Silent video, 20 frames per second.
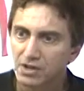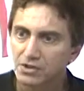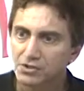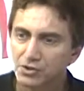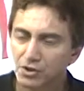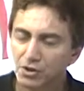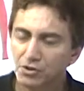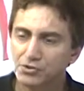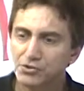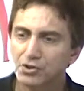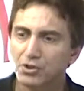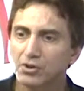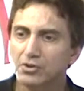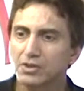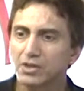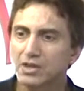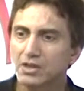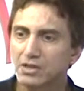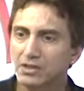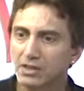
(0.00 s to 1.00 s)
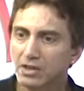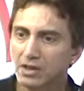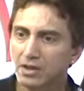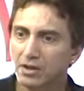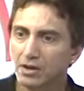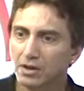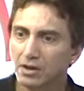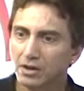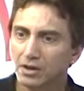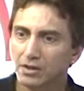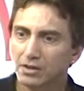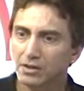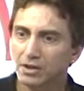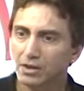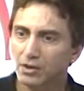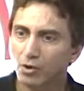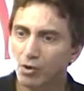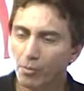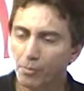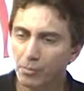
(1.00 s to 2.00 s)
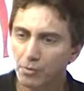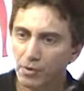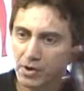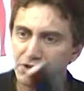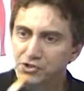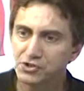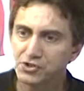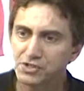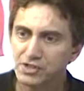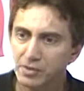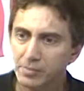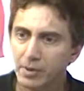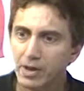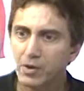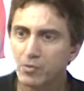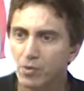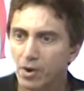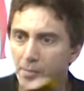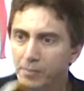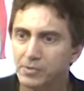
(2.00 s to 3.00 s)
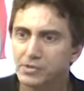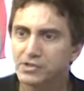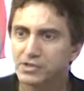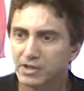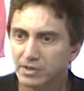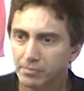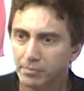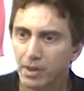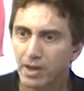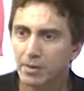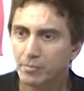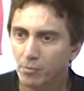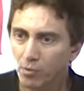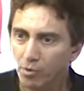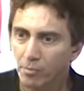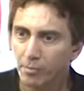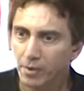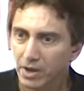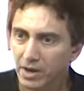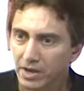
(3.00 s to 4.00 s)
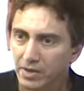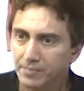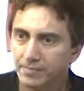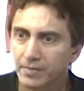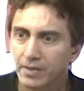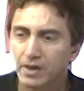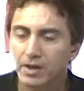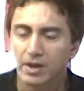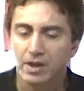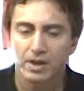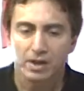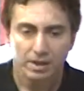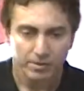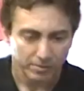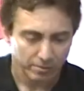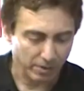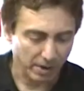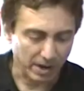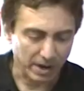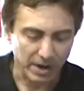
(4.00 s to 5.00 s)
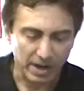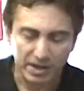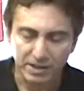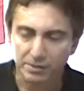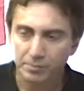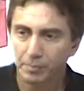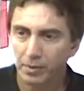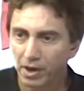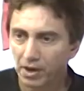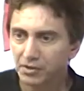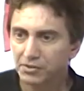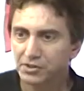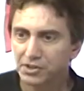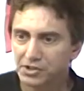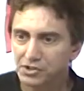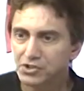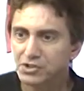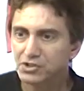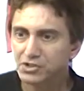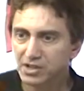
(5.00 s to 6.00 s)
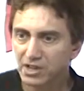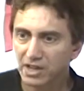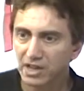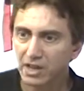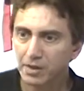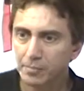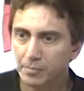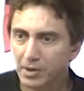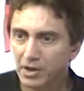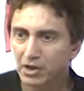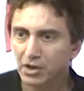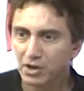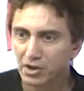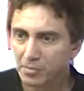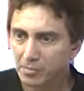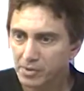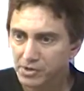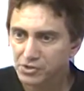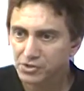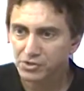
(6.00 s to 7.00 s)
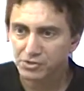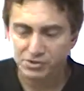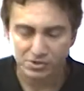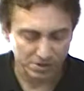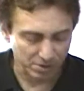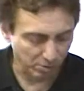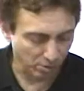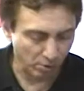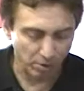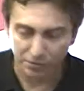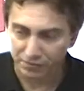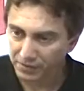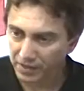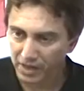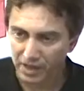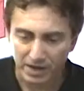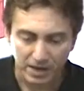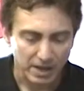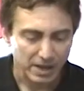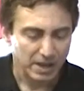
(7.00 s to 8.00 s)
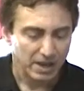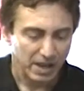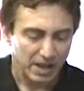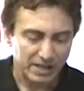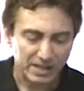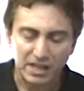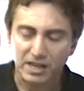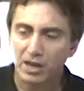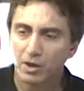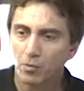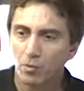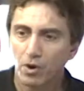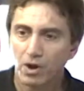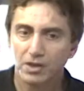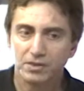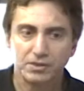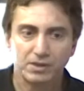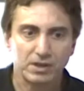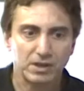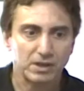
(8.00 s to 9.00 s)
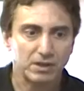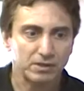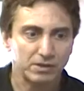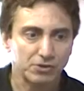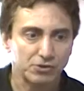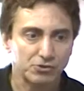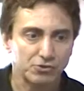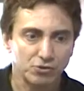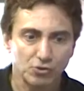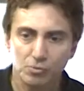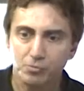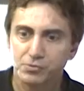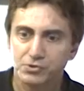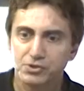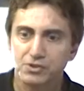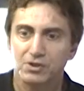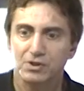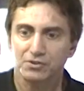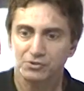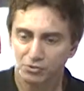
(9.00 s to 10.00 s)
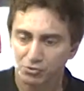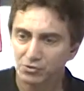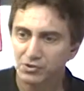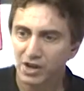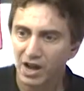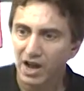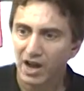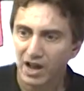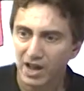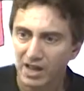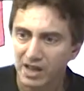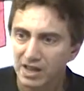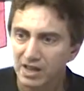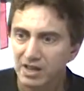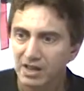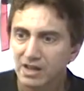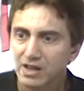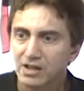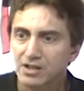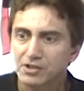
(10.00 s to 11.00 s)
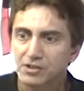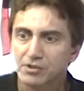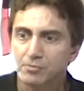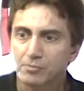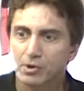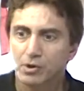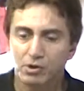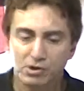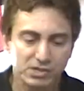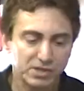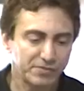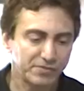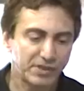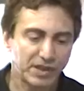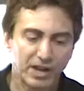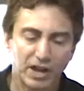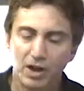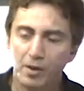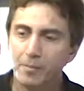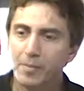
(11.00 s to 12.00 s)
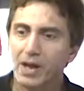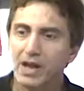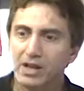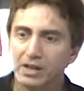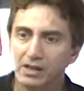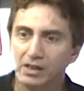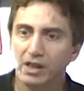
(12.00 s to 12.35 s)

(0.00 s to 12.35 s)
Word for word: So so the the uh, the corporations that make weapons can make more money, more, yeah. right? And the politicians can get bigger commissions off that. And then they want the the troops to die on the battlefield because if they come back